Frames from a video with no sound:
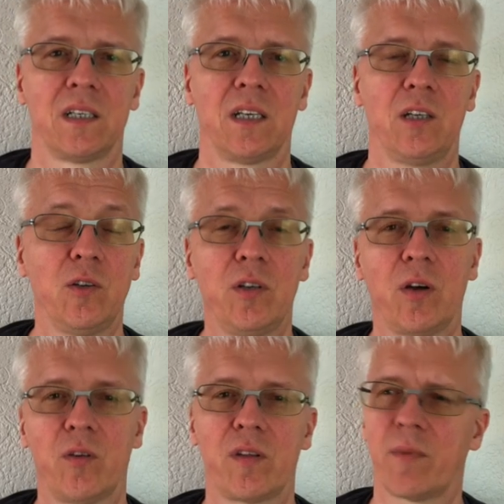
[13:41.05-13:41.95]
You
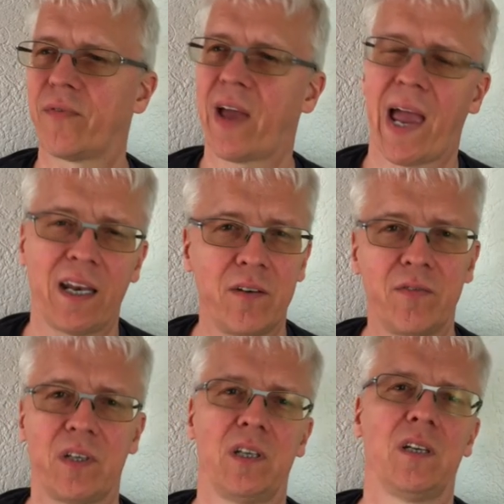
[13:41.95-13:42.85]
know them of
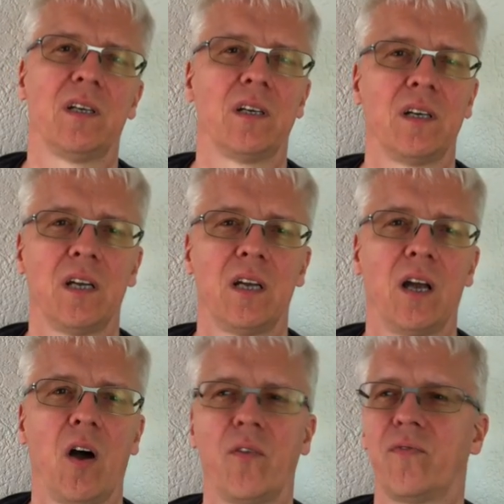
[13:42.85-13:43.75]
envy,
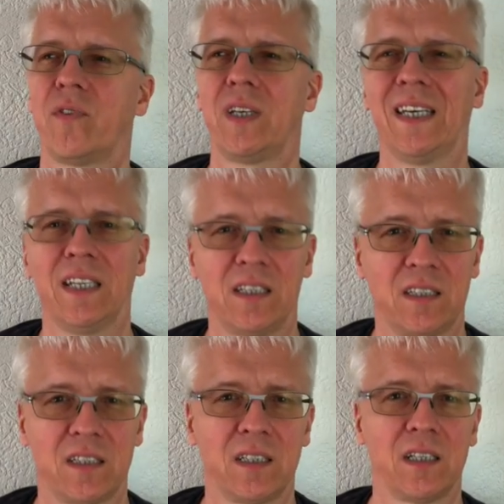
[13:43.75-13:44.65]
of guilt.